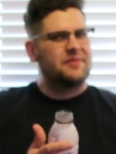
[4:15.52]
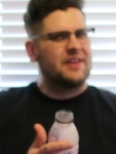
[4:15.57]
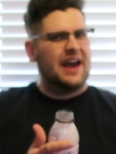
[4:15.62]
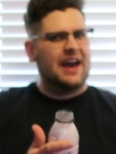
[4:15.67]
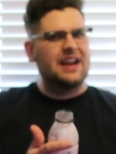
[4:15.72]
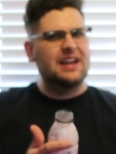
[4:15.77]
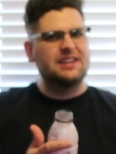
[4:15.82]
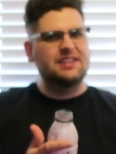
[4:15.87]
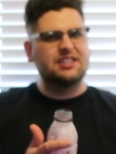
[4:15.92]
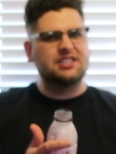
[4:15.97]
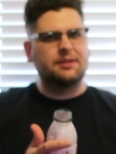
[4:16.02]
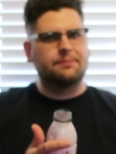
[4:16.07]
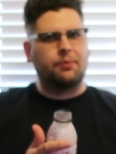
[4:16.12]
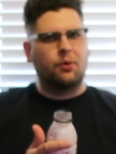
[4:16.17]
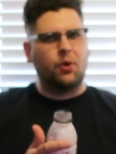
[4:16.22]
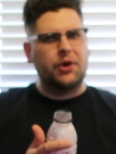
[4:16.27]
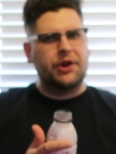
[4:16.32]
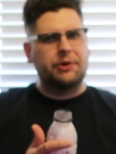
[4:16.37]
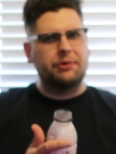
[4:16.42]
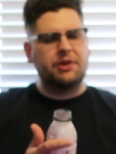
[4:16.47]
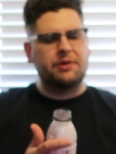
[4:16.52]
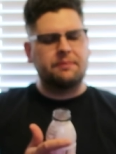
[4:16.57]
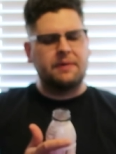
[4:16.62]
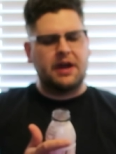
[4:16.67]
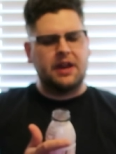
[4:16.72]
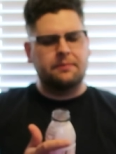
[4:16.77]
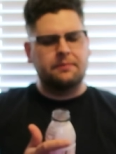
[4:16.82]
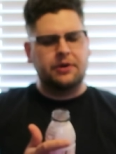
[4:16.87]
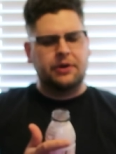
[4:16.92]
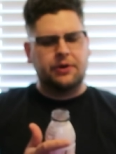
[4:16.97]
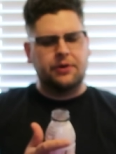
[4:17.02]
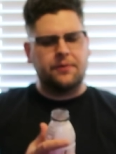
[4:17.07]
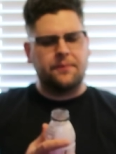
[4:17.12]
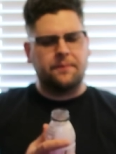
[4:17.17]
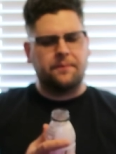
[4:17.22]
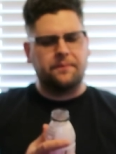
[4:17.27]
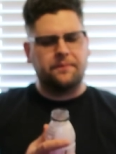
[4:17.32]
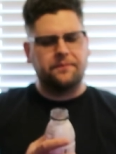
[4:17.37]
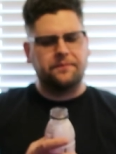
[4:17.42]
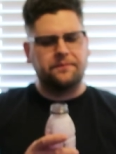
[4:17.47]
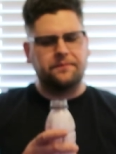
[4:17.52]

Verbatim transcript: Kind of disappointed with Metamoon.